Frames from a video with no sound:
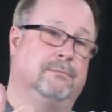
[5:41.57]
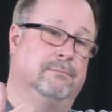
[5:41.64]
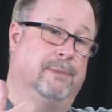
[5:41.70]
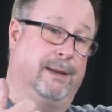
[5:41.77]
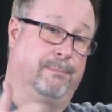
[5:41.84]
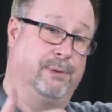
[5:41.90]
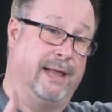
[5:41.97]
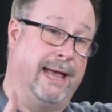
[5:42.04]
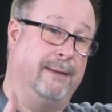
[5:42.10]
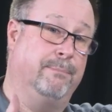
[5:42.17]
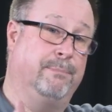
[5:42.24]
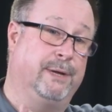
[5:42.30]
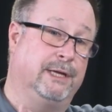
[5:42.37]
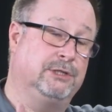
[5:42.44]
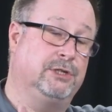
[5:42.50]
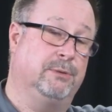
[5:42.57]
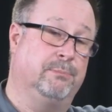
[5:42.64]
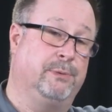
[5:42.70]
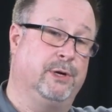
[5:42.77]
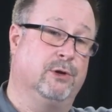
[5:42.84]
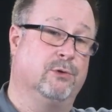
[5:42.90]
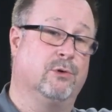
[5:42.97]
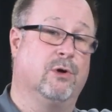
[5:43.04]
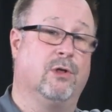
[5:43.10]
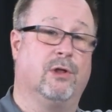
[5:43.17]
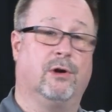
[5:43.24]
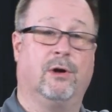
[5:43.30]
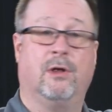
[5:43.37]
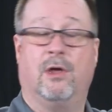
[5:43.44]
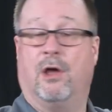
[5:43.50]
my platen pinch and peel
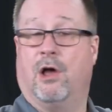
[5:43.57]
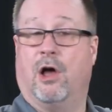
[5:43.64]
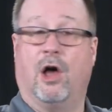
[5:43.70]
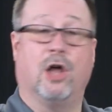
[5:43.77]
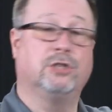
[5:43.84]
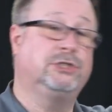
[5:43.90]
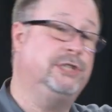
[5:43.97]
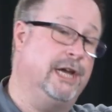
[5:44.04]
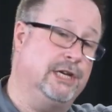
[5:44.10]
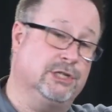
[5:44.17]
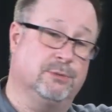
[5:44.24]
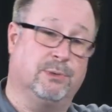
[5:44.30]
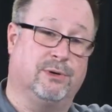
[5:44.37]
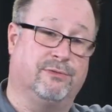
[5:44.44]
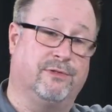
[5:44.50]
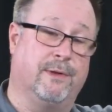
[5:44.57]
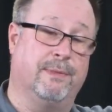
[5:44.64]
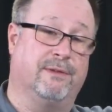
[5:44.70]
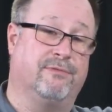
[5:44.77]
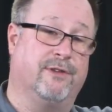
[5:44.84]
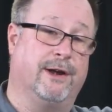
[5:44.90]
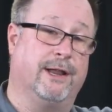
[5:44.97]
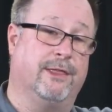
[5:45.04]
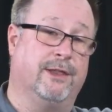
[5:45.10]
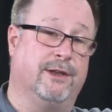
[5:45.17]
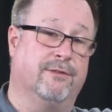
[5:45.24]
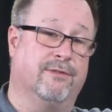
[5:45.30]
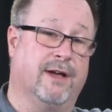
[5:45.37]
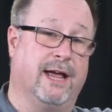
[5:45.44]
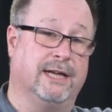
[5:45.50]
roller, all changeable from the front of the
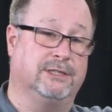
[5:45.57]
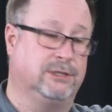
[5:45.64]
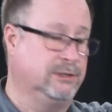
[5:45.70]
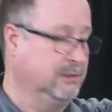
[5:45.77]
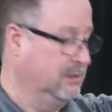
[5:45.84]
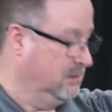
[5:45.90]
device,